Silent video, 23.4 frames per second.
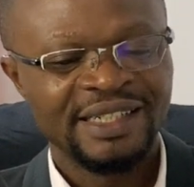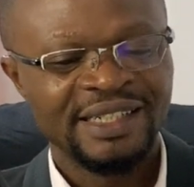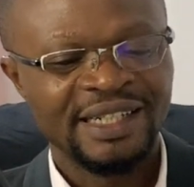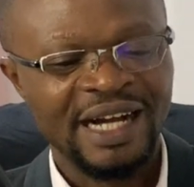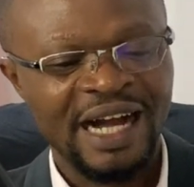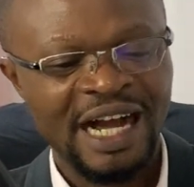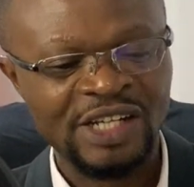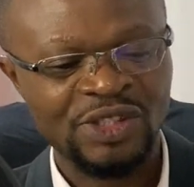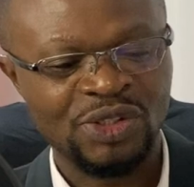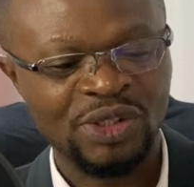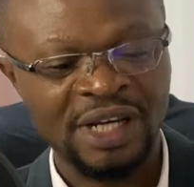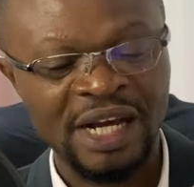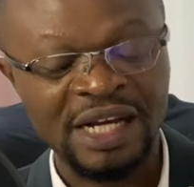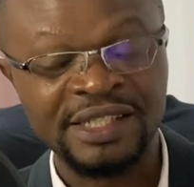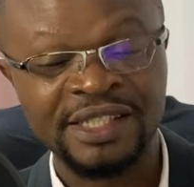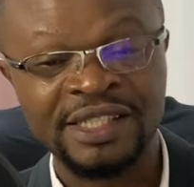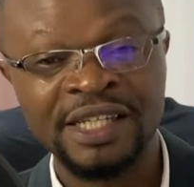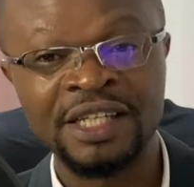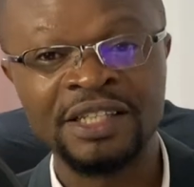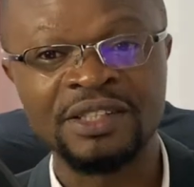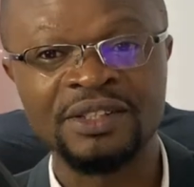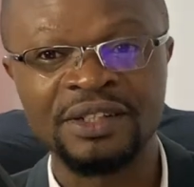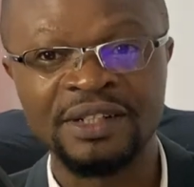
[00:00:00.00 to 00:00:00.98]
As you can
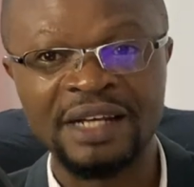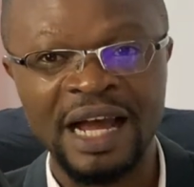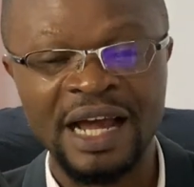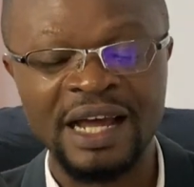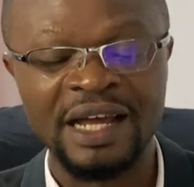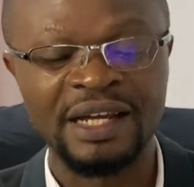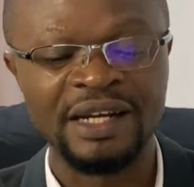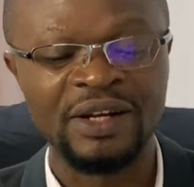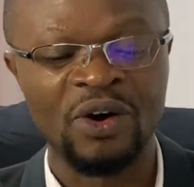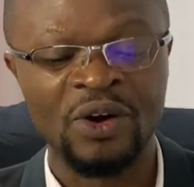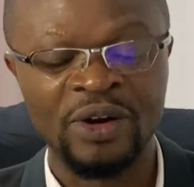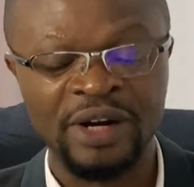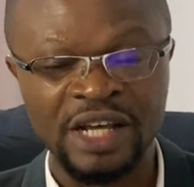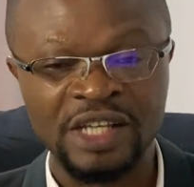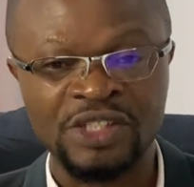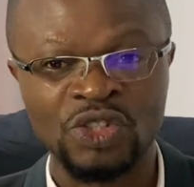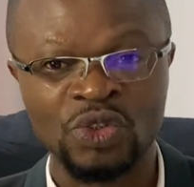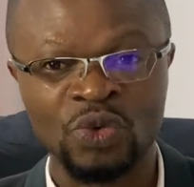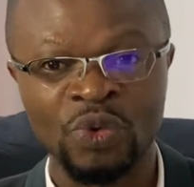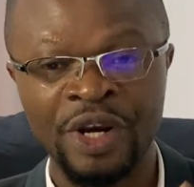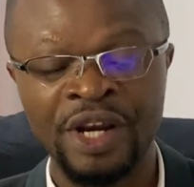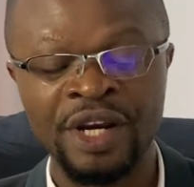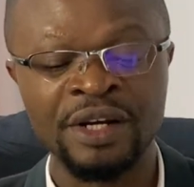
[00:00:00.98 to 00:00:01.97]
see on the
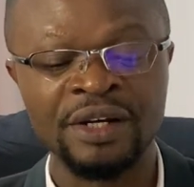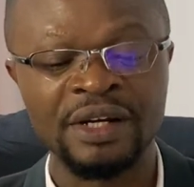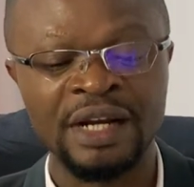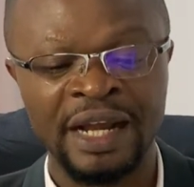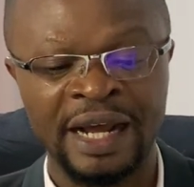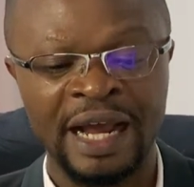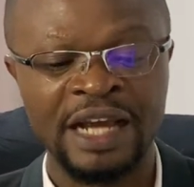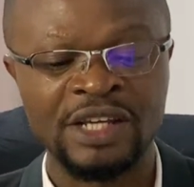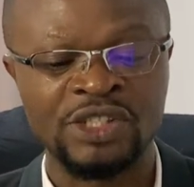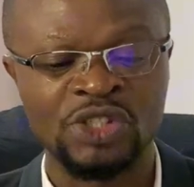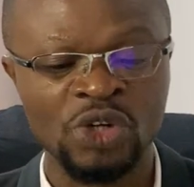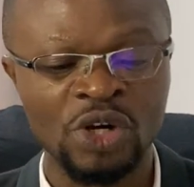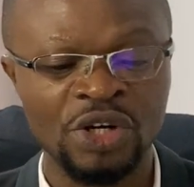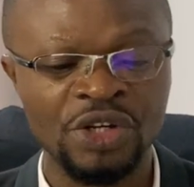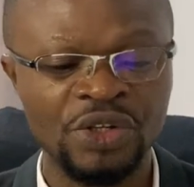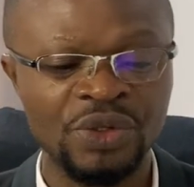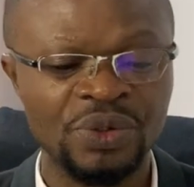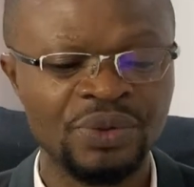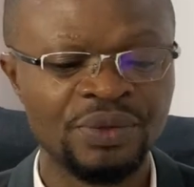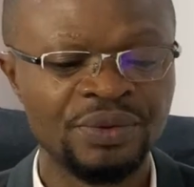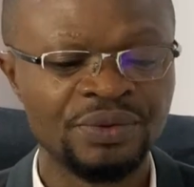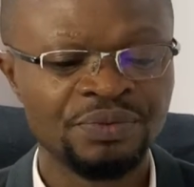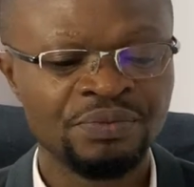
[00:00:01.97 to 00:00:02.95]
screen, like I show
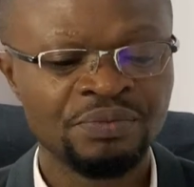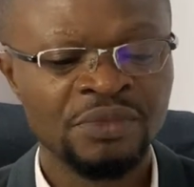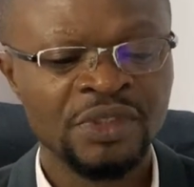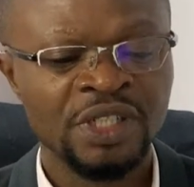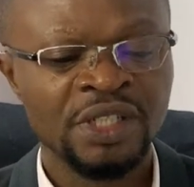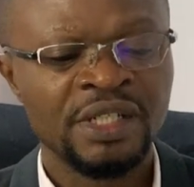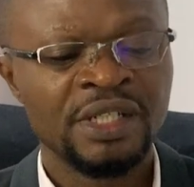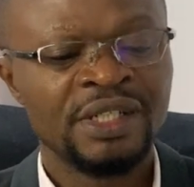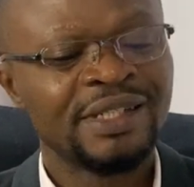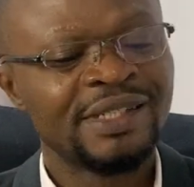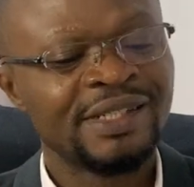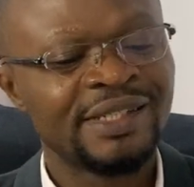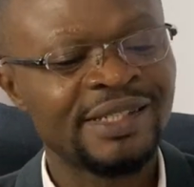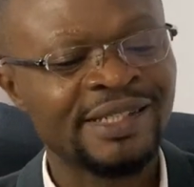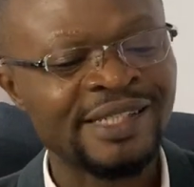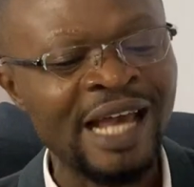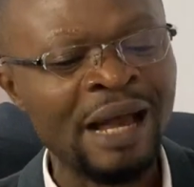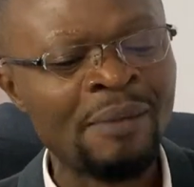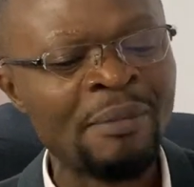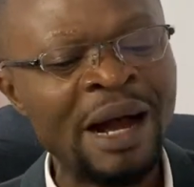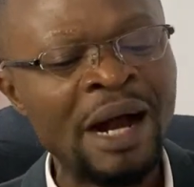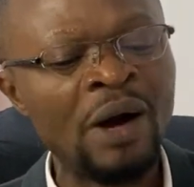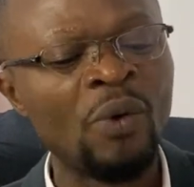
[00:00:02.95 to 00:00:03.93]
you,
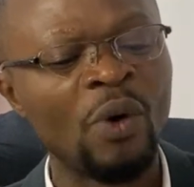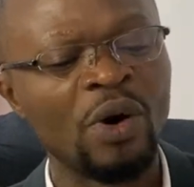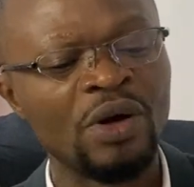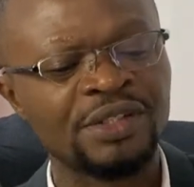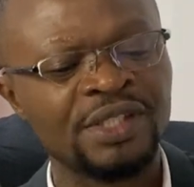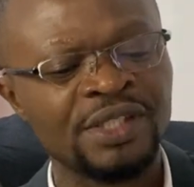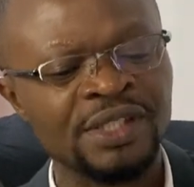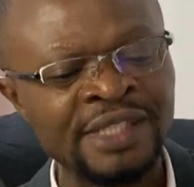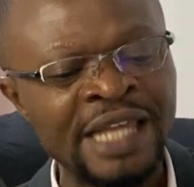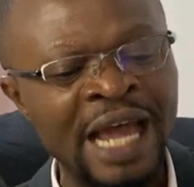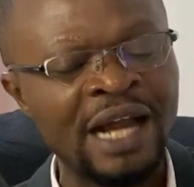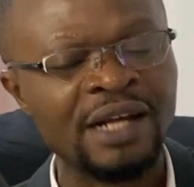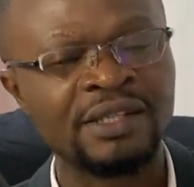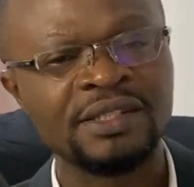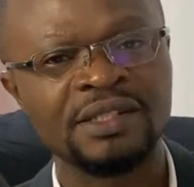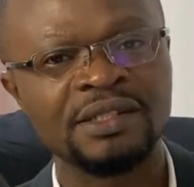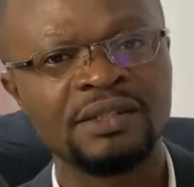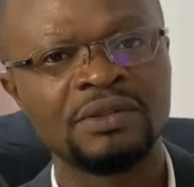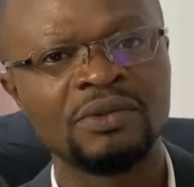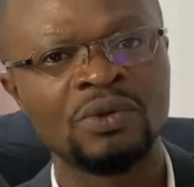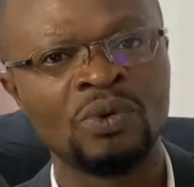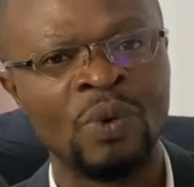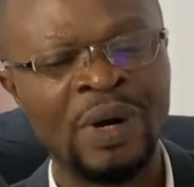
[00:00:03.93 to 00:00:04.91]
Summer was taxed.
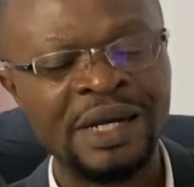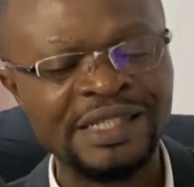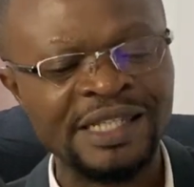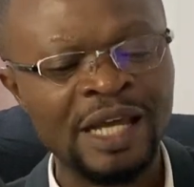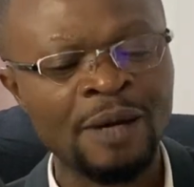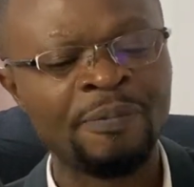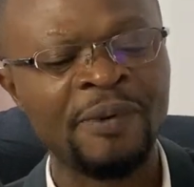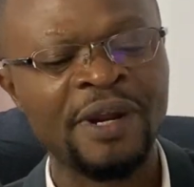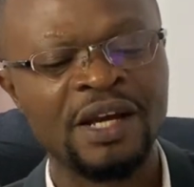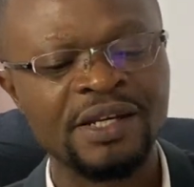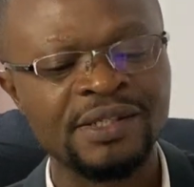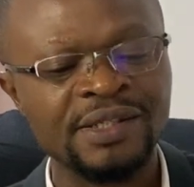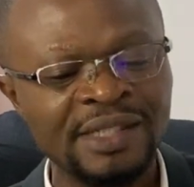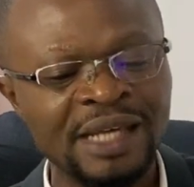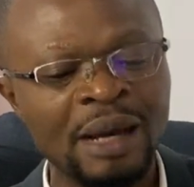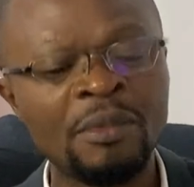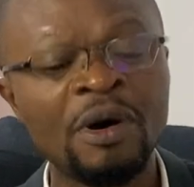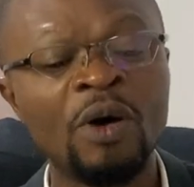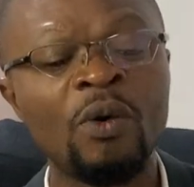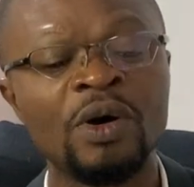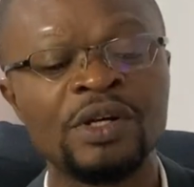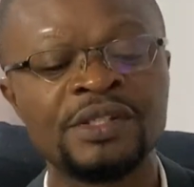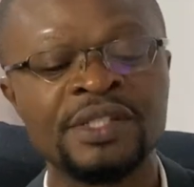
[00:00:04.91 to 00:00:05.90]
Western player
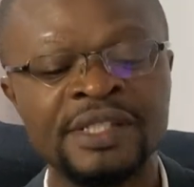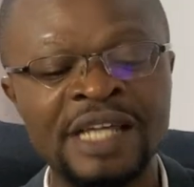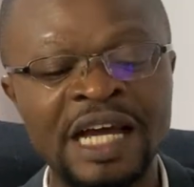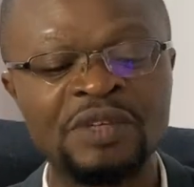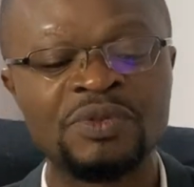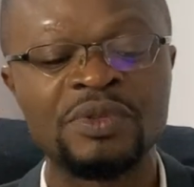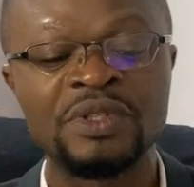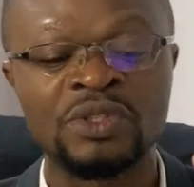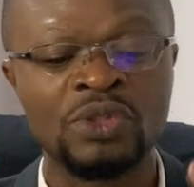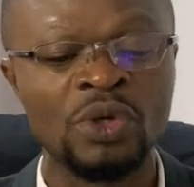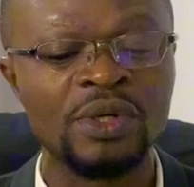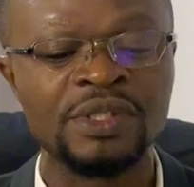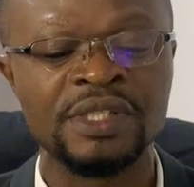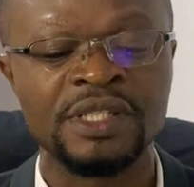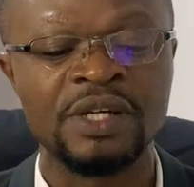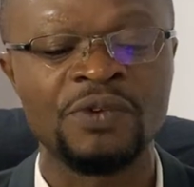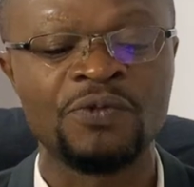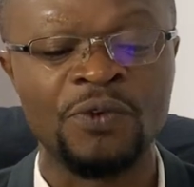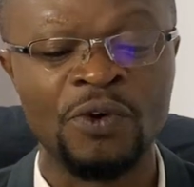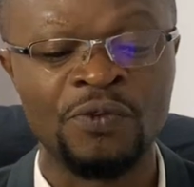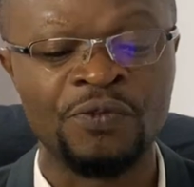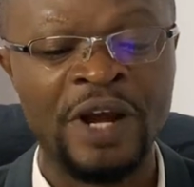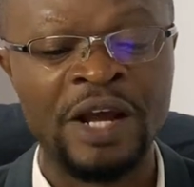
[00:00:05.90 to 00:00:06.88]
Summer was taxed with Tosin
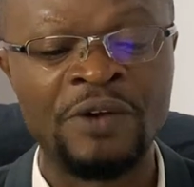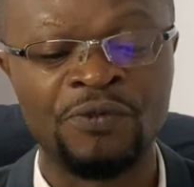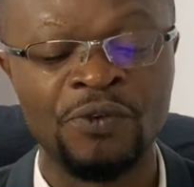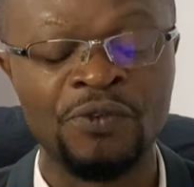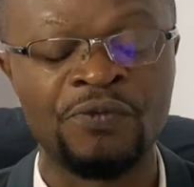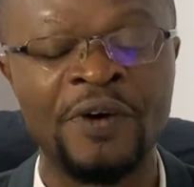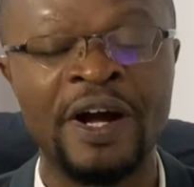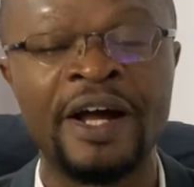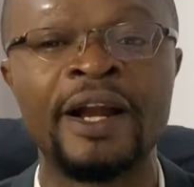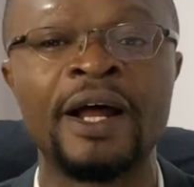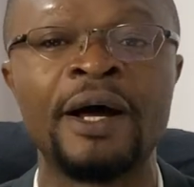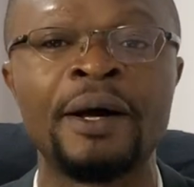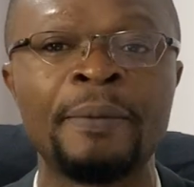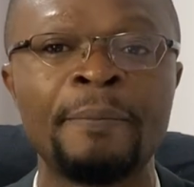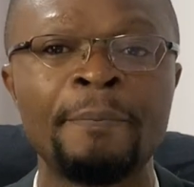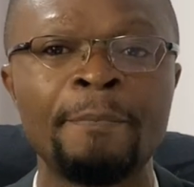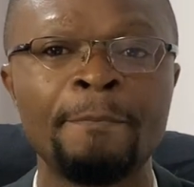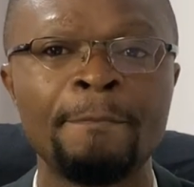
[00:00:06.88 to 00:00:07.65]
and Fofana.